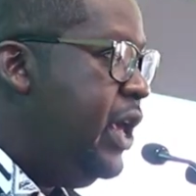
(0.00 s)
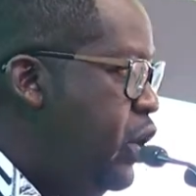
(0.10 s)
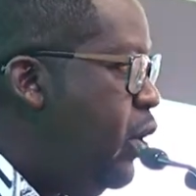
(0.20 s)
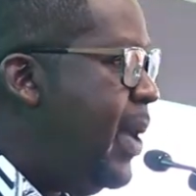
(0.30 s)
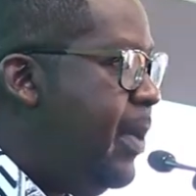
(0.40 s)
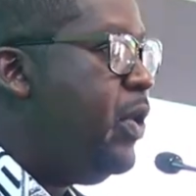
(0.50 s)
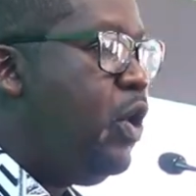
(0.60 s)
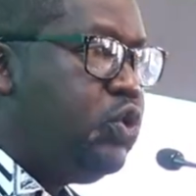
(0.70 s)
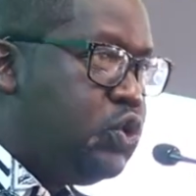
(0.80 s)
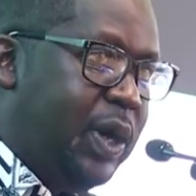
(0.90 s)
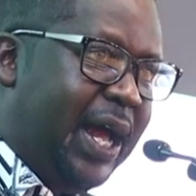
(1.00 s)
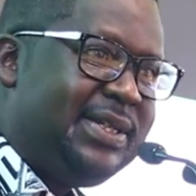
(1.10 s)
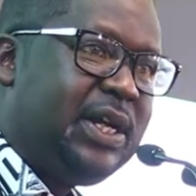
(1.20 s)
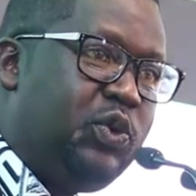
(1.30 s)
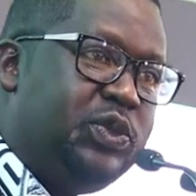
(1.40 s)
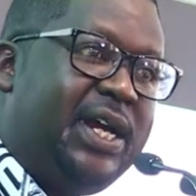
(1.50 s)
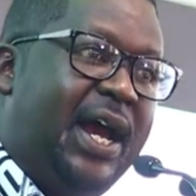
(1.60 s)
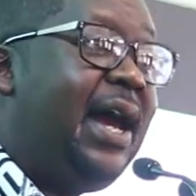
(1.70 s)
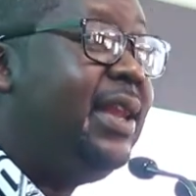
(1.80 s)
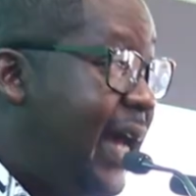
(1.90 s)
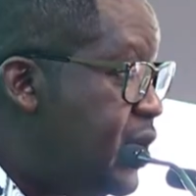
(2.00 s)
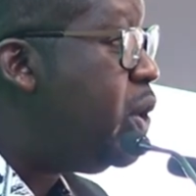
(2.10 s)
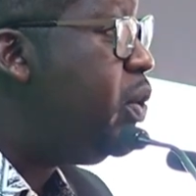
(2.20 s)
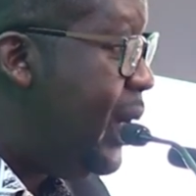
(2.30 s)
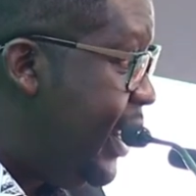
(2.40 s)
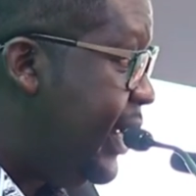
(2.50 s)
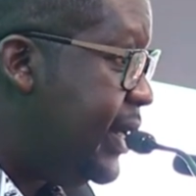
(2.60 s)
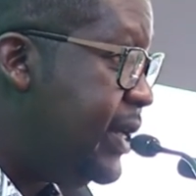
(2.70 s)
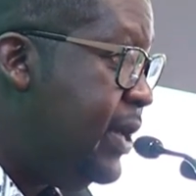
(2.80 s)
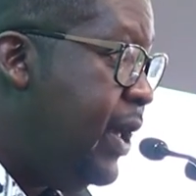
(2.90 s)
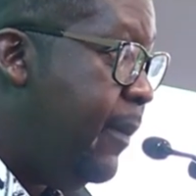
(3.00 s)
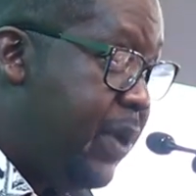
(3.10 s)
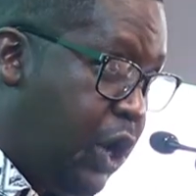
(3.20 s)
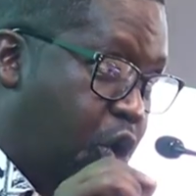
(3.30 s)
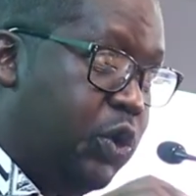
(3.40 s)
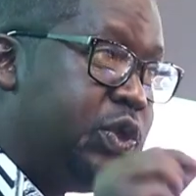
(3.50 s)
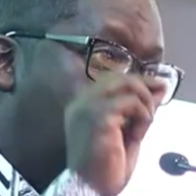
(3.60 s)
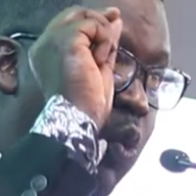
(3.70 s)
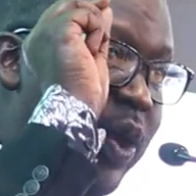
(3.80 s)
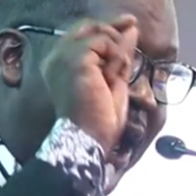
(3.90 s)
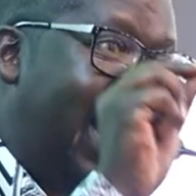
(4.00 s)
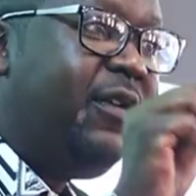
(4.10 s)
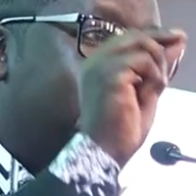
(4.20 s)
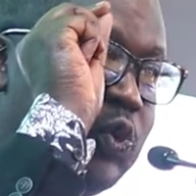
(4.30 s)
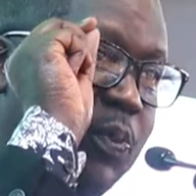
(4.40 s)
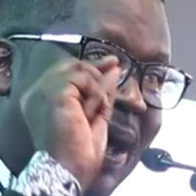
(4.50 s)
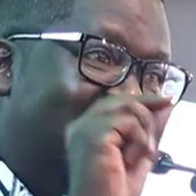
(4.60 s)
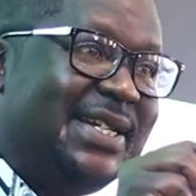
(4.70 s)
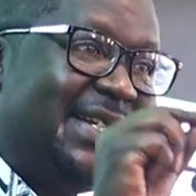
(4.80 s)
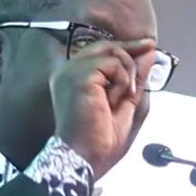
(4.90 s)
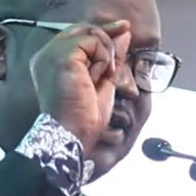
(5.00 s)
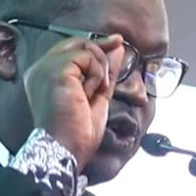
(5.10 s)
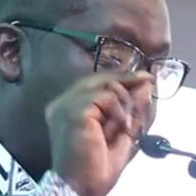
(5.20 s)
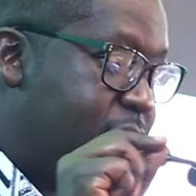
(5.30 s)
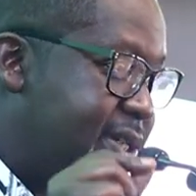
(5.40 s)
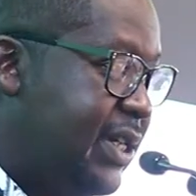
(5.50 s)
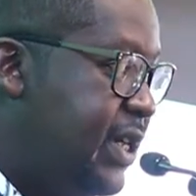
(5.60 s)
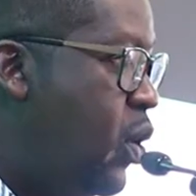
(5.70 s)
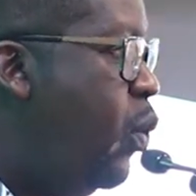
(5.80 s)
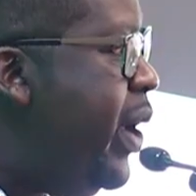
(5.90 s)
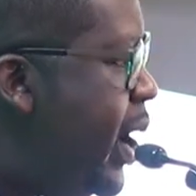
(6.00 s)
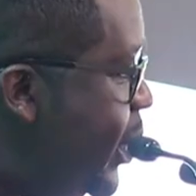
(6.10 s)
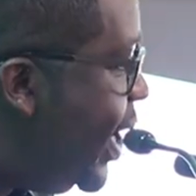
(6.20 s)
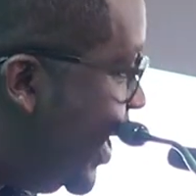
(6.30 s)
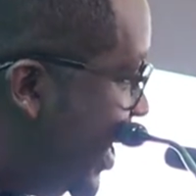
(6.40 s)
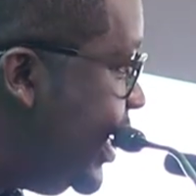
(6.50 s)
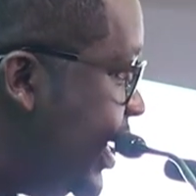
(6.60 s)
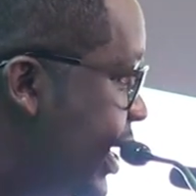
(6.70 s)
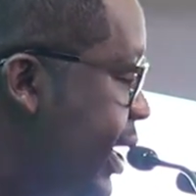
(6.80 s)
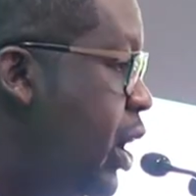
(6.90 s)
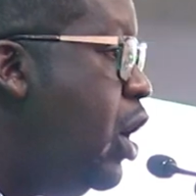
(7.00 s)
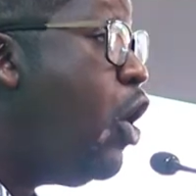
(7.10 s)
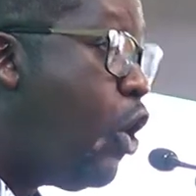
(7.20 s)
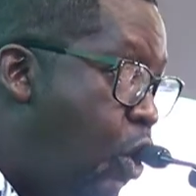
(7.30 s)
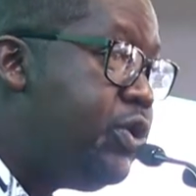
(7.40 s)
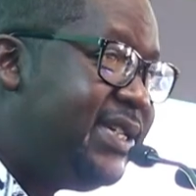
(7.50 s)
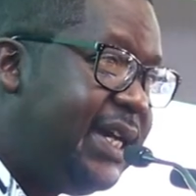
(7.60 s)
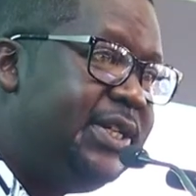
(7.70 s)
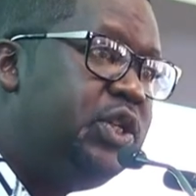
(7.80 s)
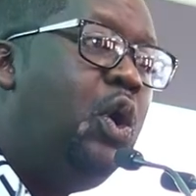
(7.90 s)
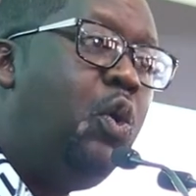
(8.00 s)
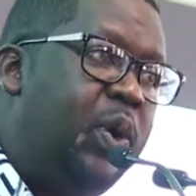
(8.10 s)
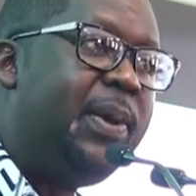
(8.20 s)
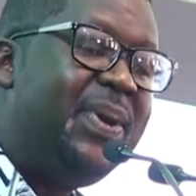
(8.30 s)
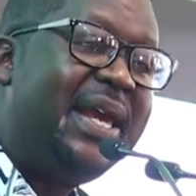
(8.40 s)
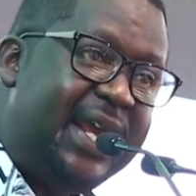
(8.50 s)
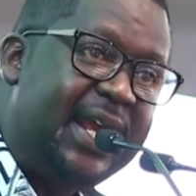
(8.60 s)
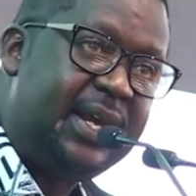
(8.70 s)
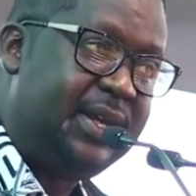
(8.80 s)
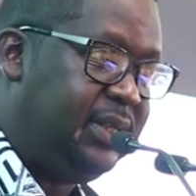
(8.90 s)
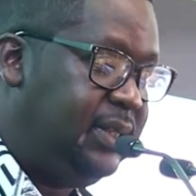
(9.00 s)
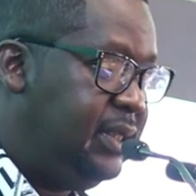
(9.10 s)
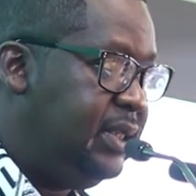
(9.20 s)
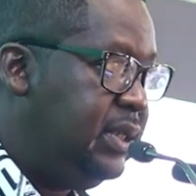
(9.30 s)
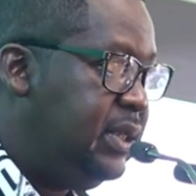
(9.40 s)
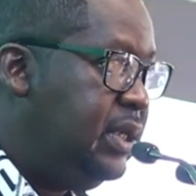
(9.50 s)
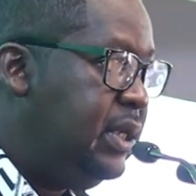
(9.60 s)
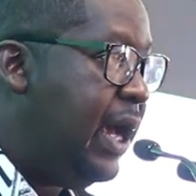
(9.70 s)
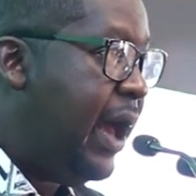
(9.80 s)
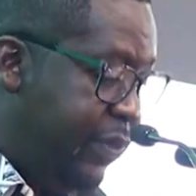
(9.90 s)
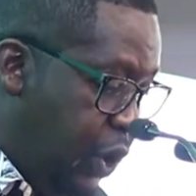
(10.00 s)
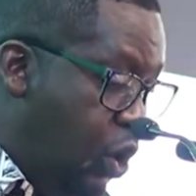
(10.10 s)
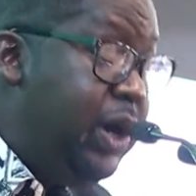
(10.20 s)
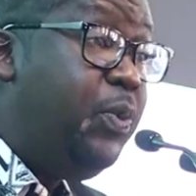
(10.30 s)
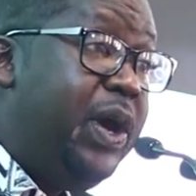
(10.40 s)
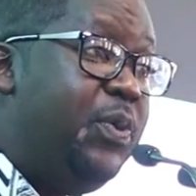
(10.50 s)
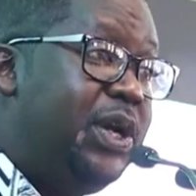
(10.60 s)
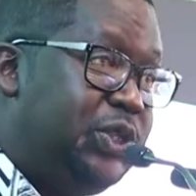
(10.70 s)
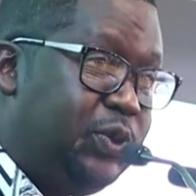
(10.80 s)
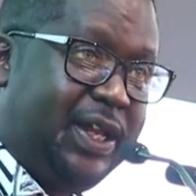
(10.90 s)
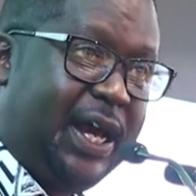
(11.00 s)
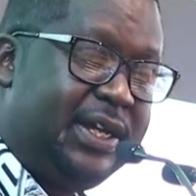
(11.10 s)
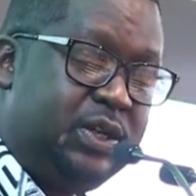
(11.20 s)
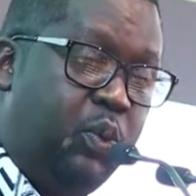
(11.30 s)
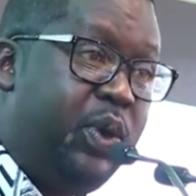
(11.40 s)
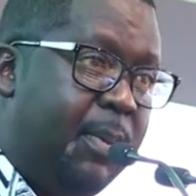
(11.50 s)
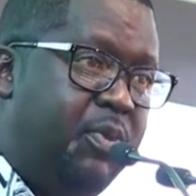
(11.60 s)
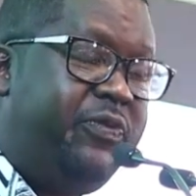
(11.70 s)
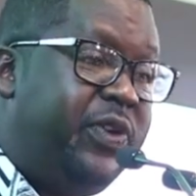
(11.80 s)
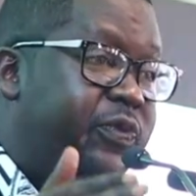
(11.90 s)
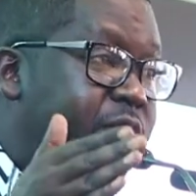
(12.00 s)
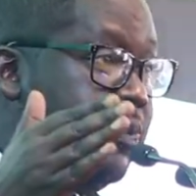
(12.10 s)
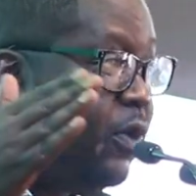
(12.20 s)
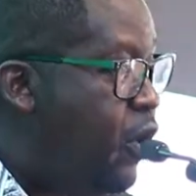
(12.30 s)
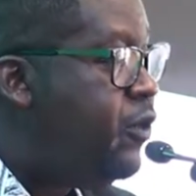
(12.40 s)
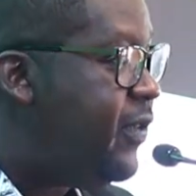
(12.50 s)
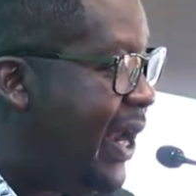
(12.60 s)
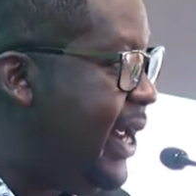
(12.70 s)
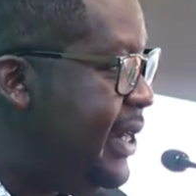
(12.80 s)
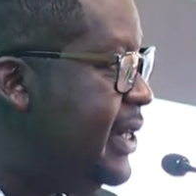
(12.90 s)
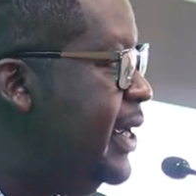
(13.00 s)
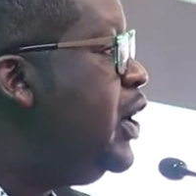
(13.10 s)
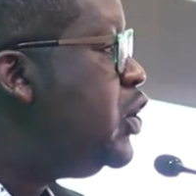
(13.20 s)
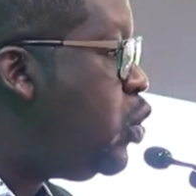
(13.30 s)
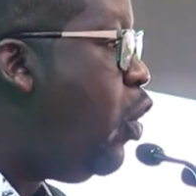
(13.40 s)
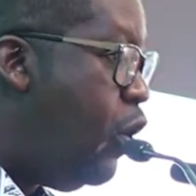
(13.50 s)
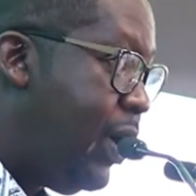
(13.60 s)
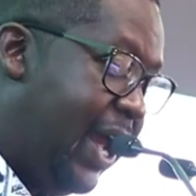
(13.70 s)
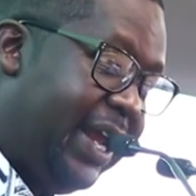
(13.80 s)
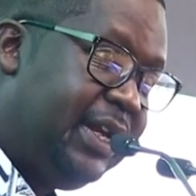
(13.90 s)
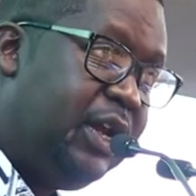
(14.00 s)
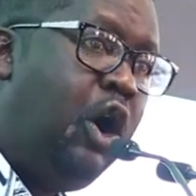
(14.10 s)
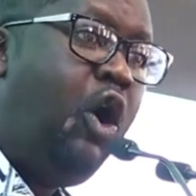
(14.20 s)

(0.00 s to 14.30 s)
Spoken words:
Iyo mambo ya tunaanza kuchanga, that one will end because we have to monetize content. Where we are heading, content will be king. And the only way we'll do that, we are moving from offline to online.